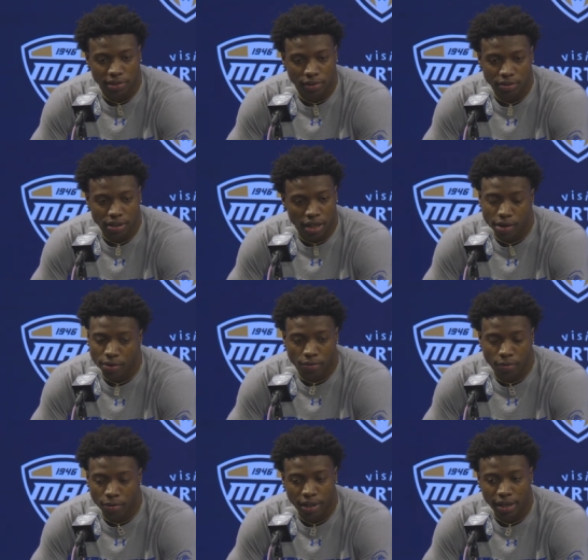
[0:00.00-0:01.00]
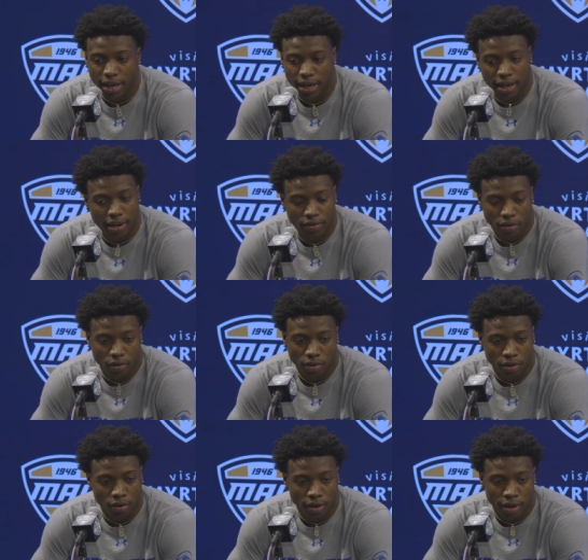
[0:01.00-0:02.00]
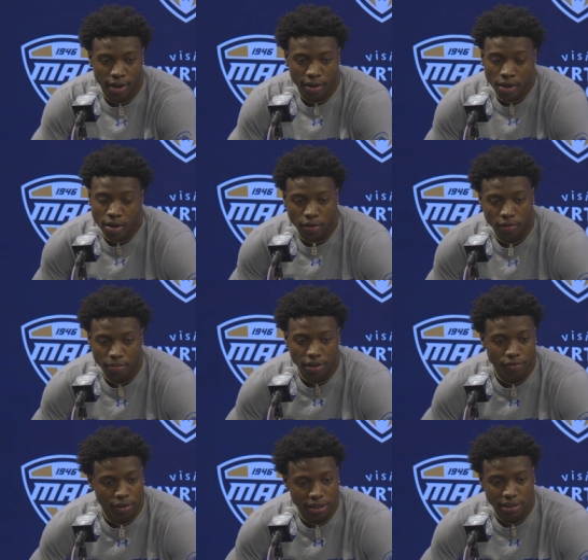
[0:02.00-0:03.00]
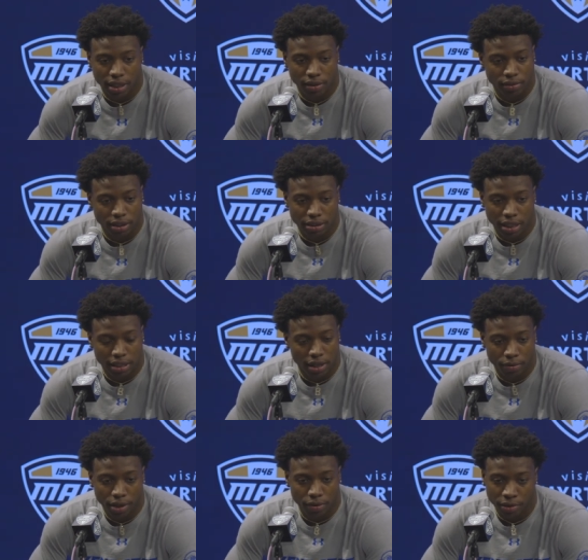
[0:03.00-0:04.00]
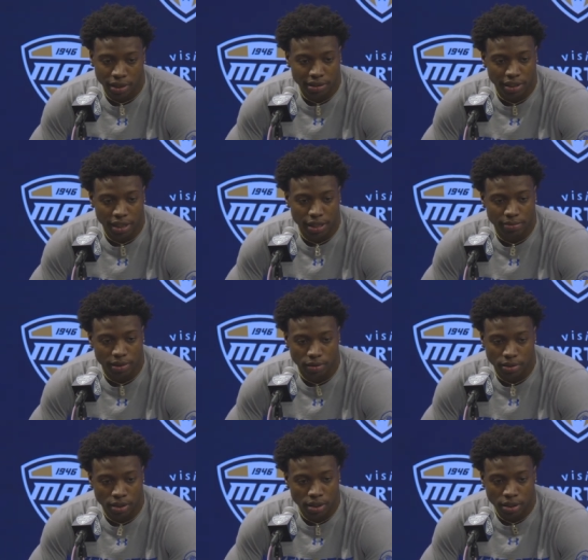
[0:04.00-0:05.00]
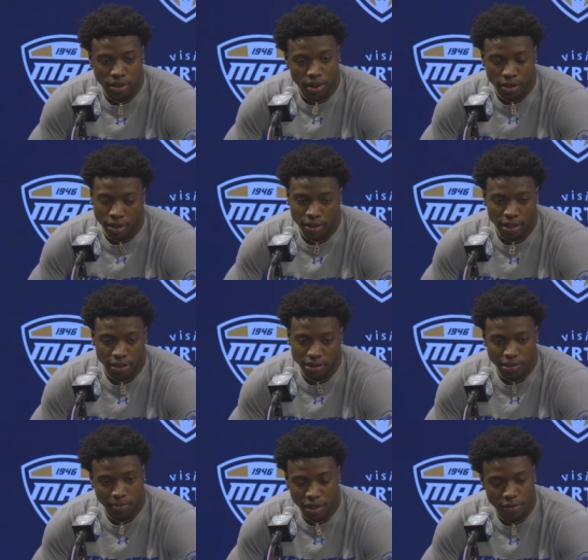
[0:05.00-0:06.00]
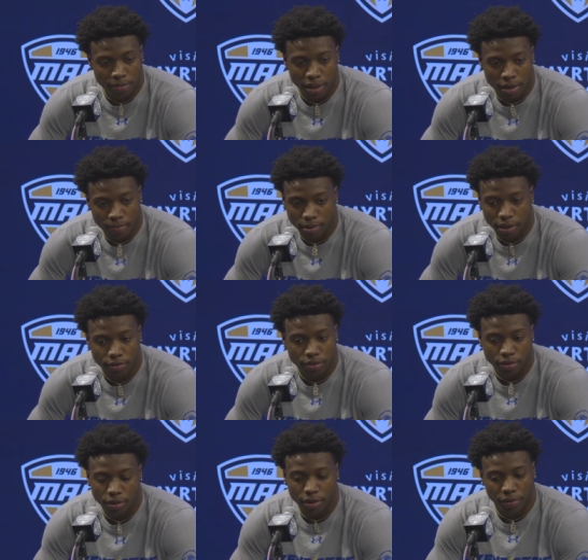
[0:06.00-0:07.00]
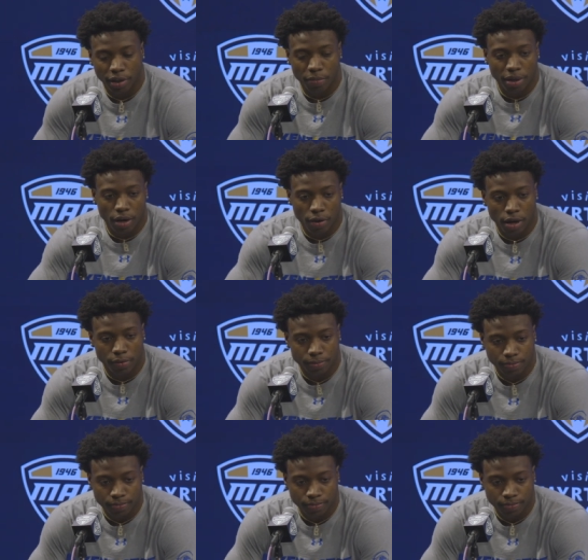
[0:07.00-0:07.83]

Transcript: So he's like, "We ain't gotta have no no no beef with each other, no things like that. We we a team." So he's like, "Just play with me, and I'm gonna play with you, and we, we gonna be all right."